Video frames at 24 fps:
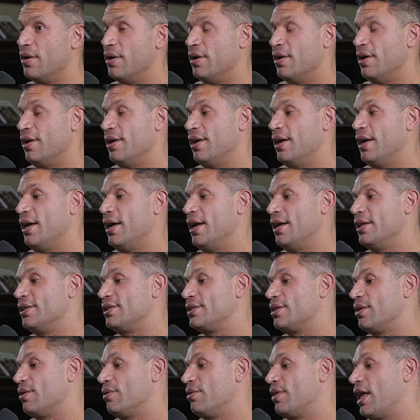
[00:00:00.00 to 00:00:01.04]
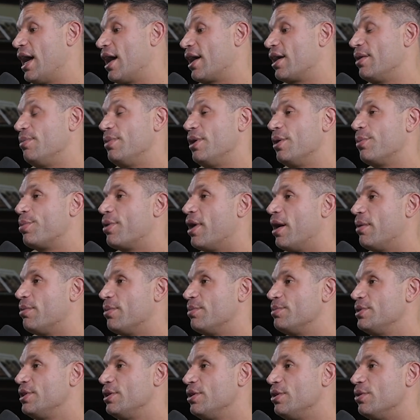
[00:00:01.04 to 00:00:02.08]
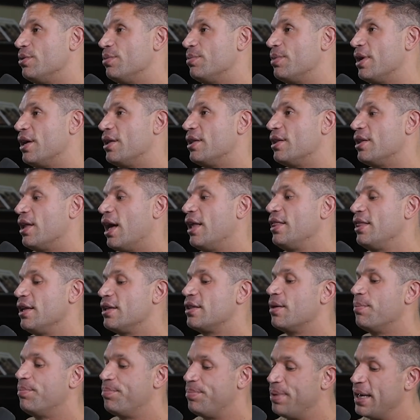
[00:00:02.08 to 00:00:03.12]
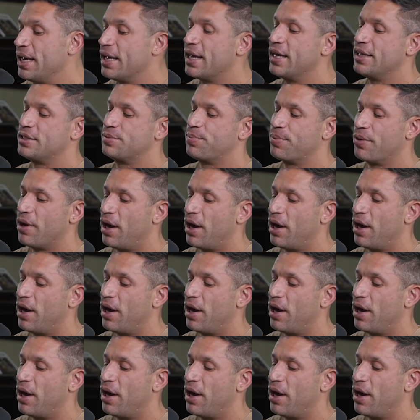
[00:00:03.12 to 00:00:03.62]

And so that can be a problem too. But I think the biggest